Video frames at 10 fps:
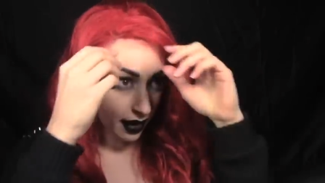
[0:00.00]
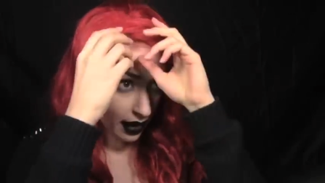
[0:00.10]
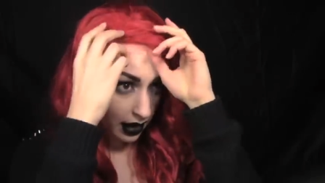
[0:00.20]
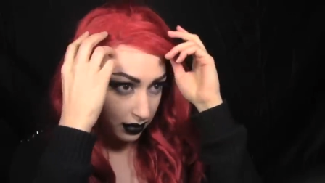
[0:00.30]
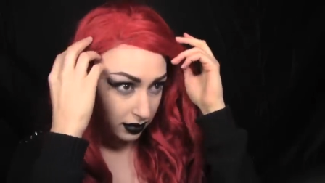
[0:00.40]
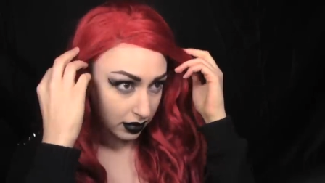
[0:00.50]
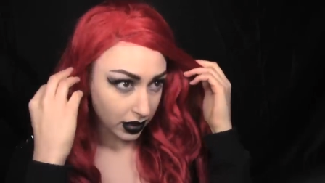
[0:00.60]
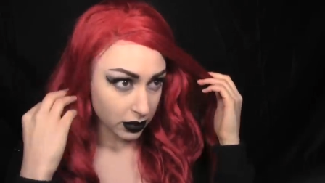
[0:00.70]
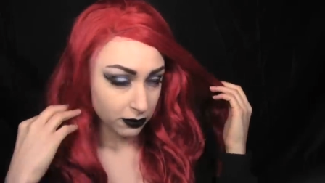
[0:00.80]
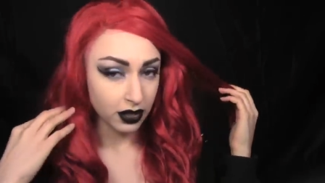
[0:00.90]
and the
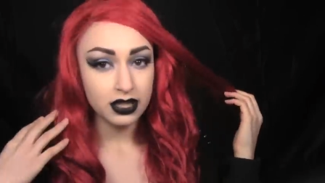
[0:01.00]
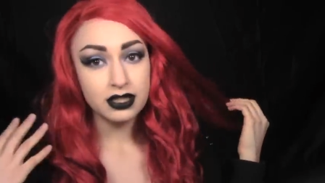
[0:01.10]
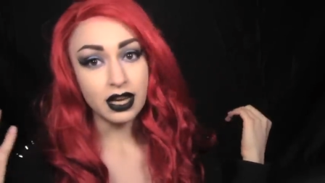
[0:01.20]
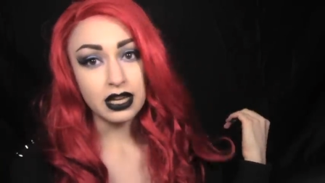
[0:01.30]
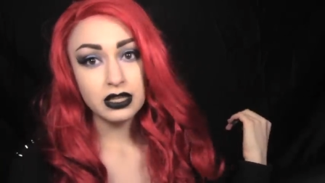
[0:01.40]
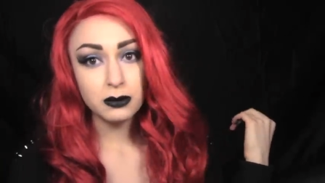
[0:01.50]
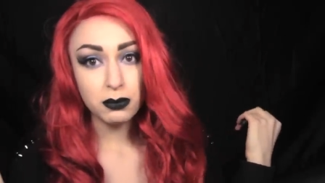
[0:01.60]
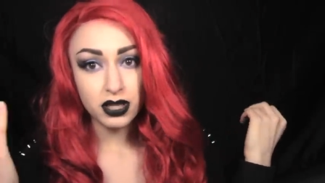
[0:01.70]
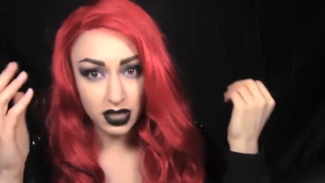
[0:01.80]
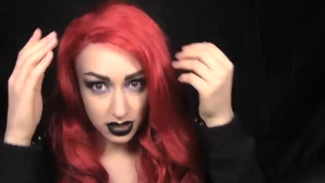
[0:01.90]
lace front is nice,
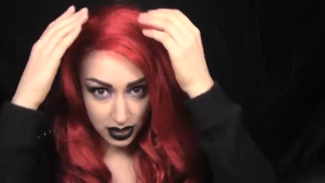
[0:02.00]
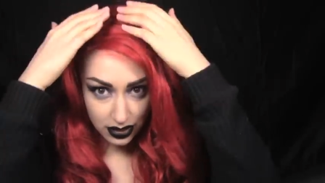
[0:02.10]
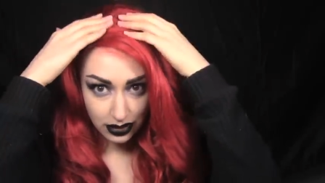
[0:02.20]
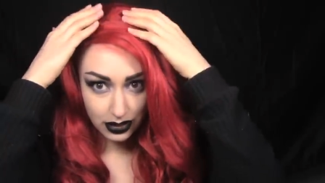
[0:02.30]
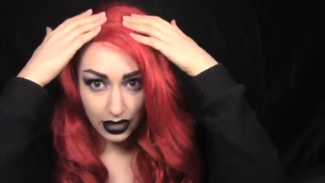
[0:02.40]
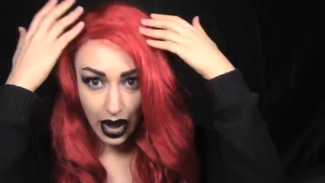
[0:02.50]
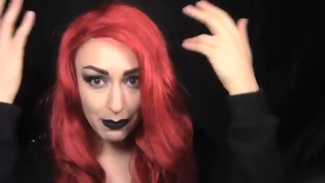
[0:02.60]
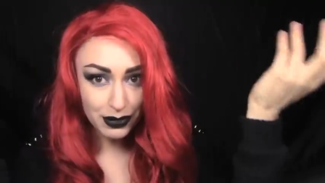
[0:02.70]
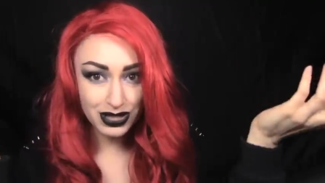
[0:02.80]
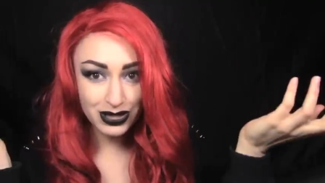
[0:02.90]
but just the
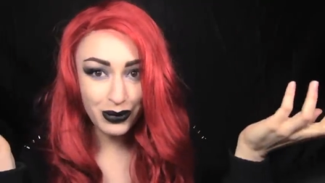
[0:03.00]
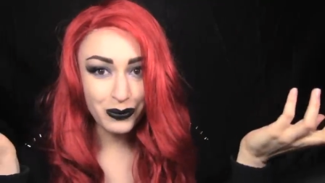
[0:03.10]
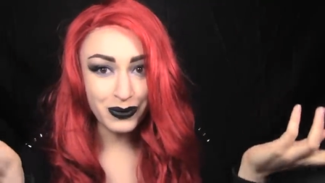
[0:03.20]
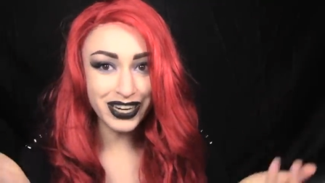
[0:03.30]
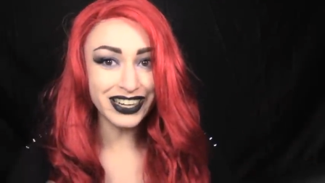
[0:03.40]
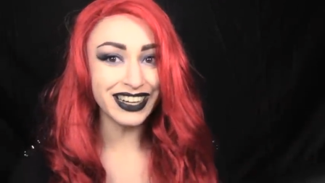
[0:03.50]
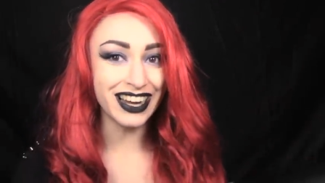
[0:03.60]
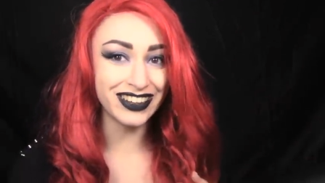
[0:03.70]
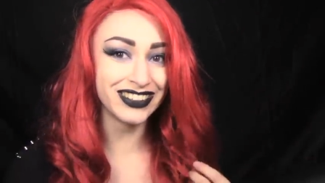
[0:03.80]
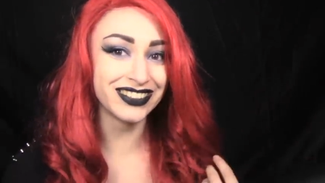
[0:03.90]
top is so weird.
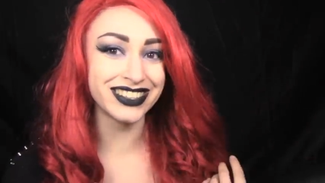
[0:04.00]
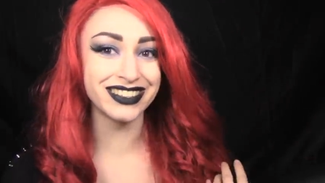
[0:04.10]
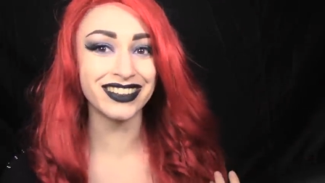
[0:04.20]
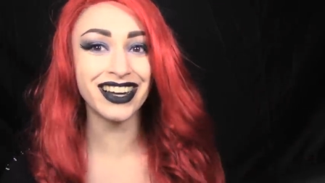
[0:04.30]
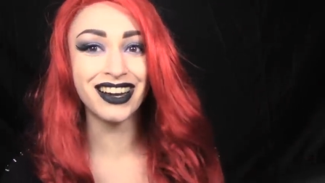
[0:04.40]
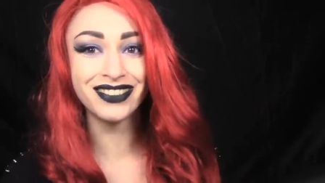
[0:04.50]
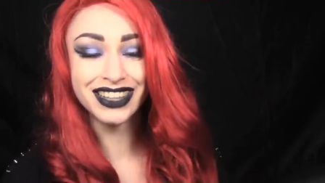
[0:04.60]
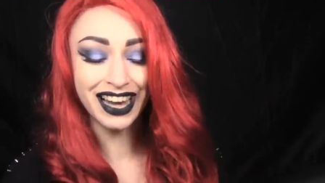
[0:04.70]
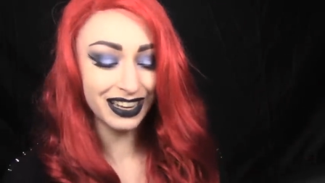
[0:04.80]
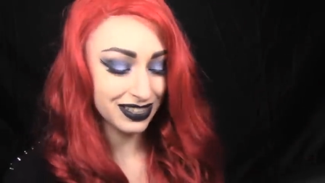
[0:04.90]
I don't know what's going on
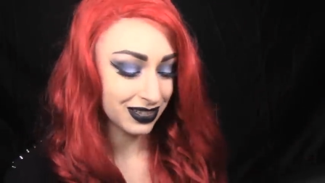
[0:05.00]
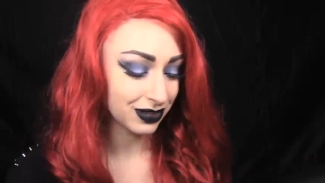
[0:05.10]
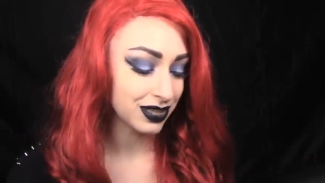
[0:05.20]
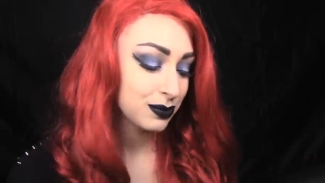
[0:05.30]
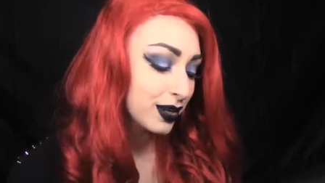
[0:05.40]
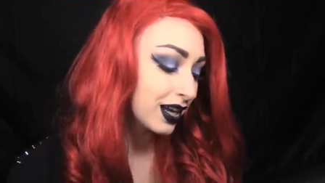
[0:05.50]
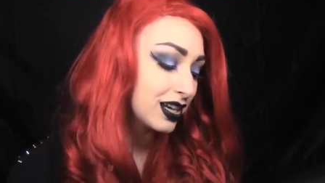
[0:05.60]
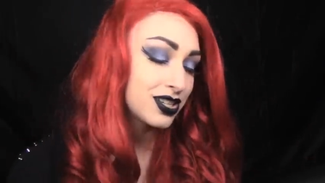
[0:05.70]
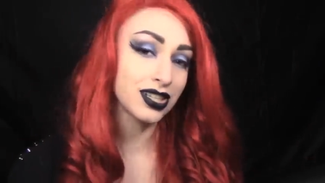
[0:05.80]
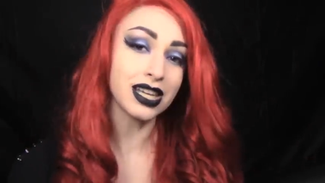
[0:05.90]
with that. So this wig I
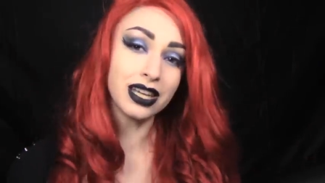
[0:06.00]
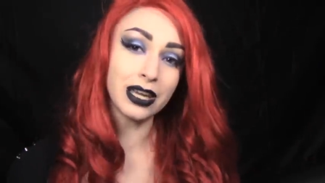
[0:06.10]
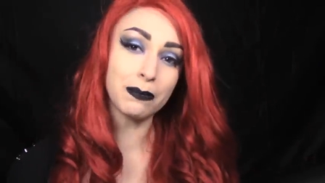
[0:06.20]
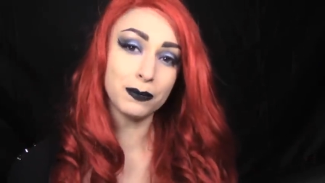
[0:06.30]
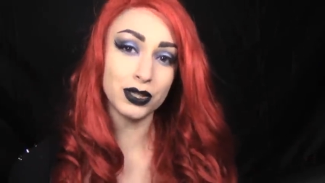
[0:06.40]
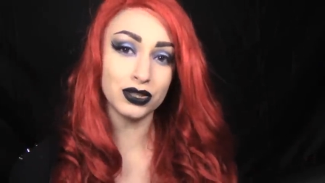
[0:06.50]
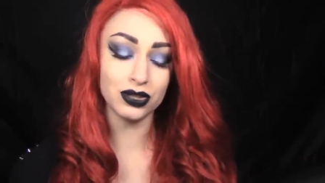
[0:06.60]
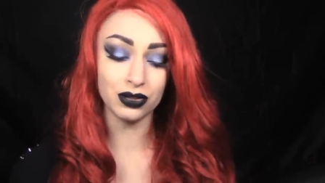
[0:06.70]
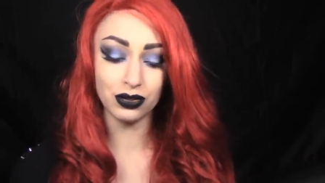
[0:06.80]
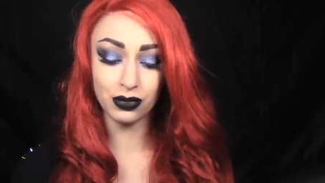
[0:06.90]
usually keep
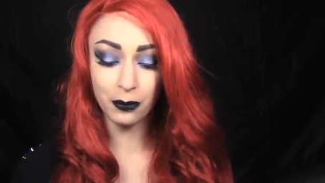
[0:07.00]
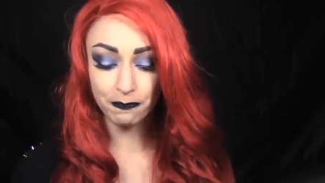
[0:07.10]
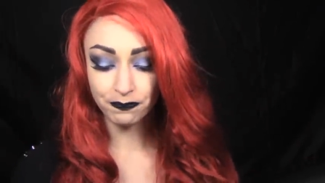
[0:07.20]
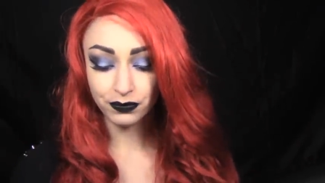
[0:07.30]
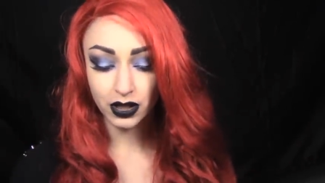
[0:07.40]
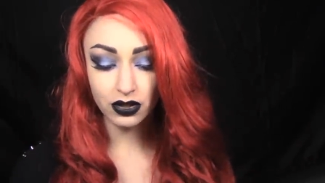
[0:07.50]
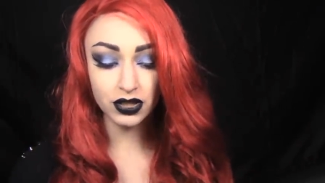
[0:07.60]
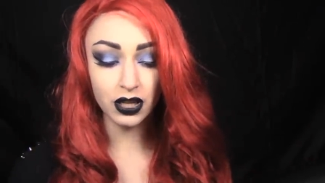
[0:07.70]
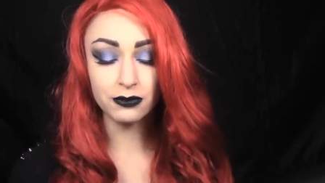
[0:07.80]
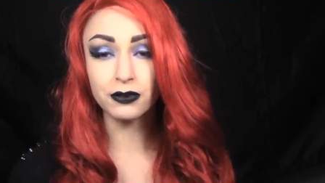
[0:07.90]
to
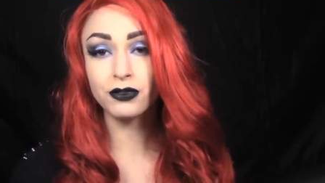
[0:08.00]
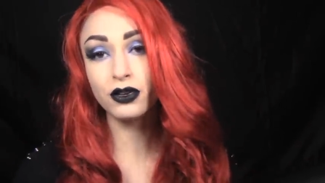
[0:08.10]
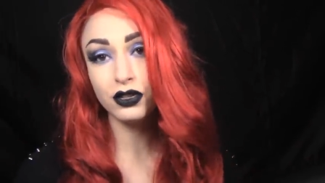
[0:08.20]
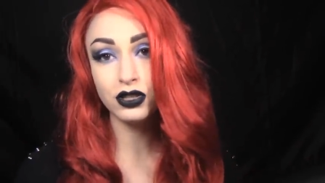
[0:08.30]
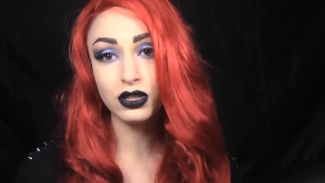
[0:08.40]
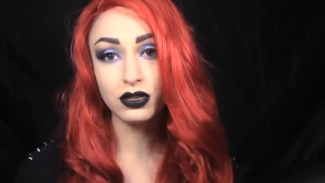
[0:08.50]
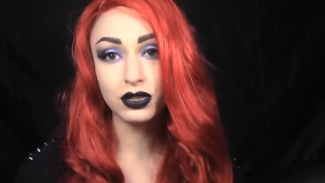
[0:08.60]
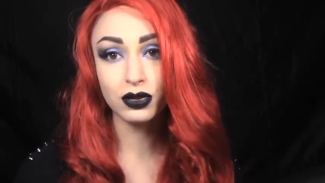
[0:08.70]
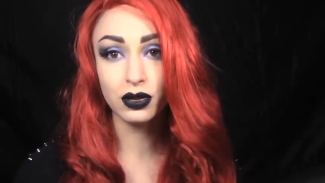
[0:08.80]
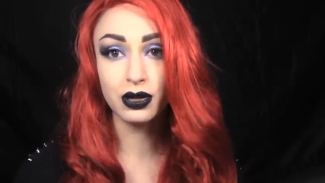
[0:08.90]
using it for photo
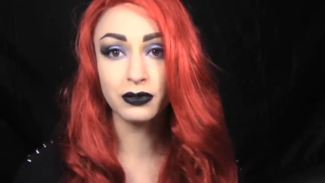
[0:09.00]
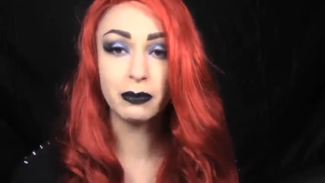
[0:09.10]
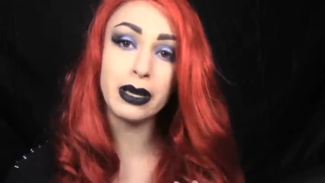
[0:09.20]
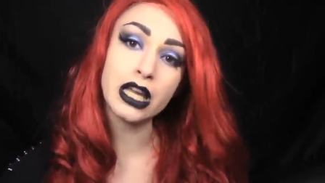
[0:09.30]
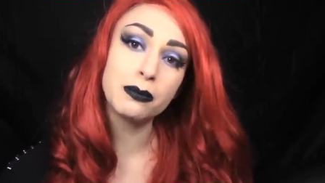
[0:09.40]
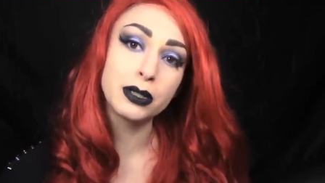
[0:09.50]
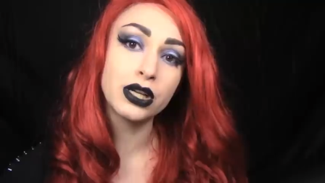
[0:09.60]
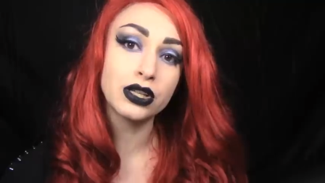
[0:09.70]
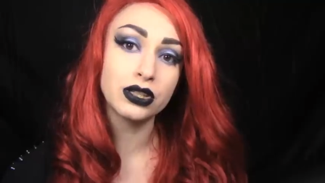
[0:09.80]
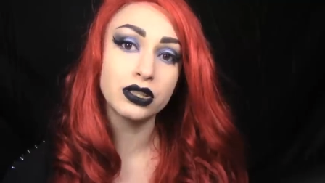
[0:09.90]
shoots or for makeup
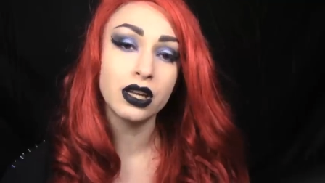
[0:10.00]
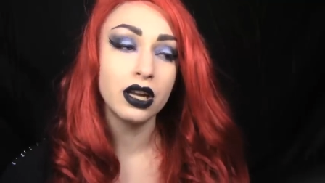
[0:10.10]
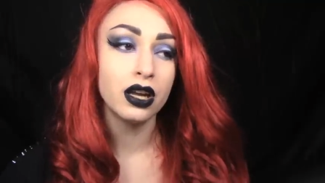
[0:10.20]
looks,